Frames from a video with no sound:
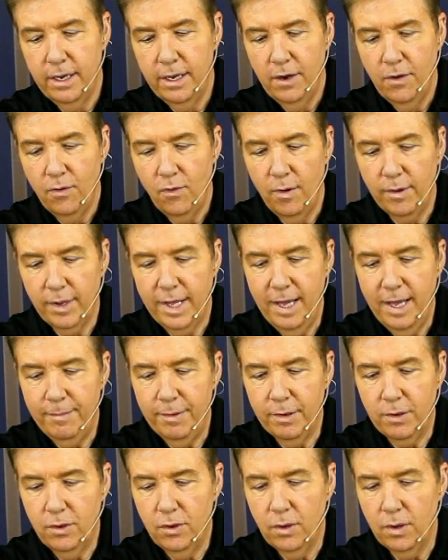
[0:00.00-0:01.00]
will keep
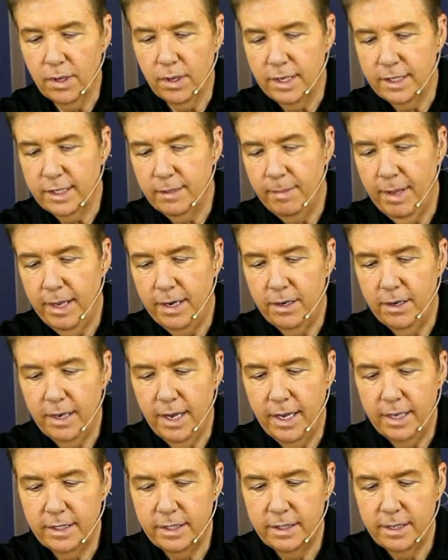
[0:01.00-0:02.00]
it cool, because the blender
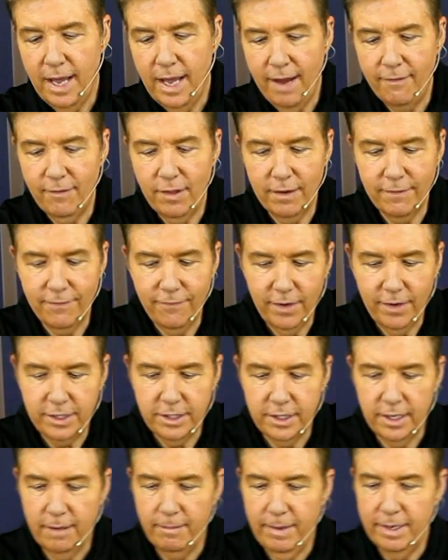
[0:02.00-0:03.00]
does have a little
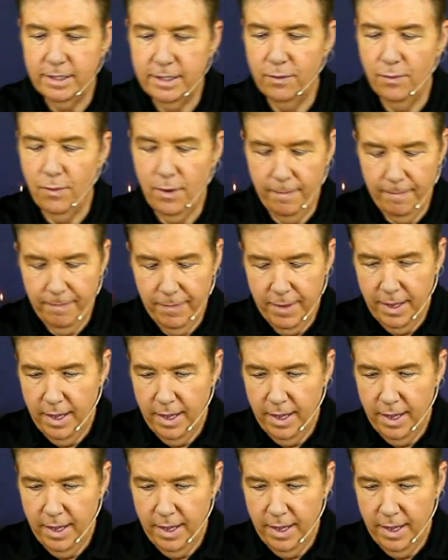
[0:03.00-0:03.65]
friction and makes it warm.